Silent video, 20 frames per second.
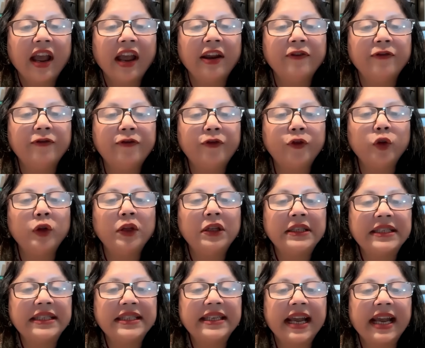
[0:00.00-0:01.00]
and full
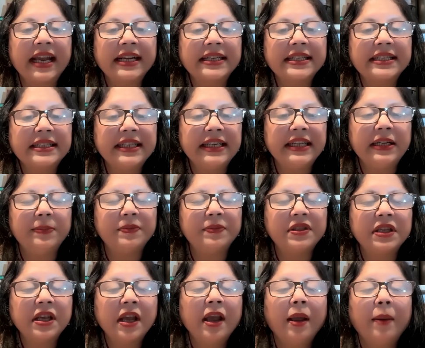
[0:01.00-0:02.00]
stack teams.
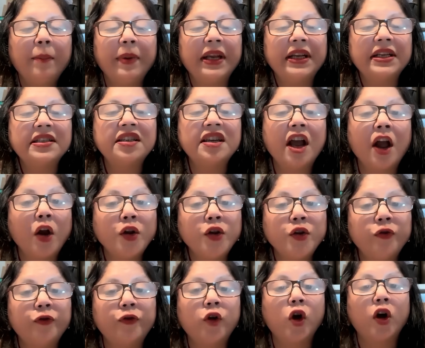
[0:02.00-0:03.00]
Because now
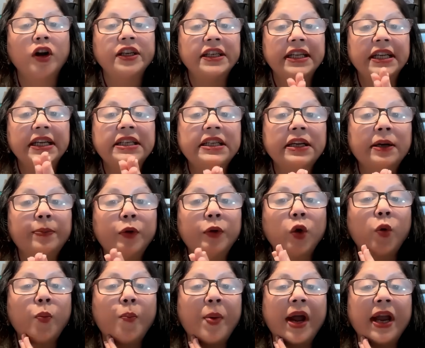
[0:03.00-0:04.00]
you've got GitHub
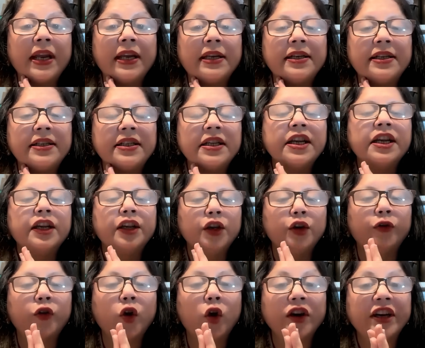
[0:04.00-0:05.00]
Copilot,
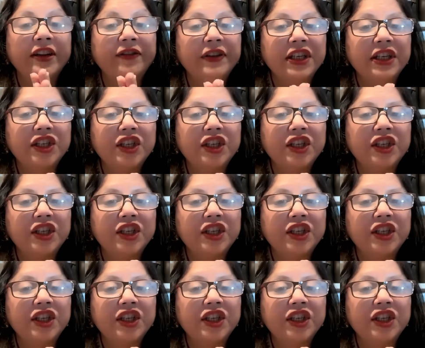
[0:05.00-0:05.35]
you've got even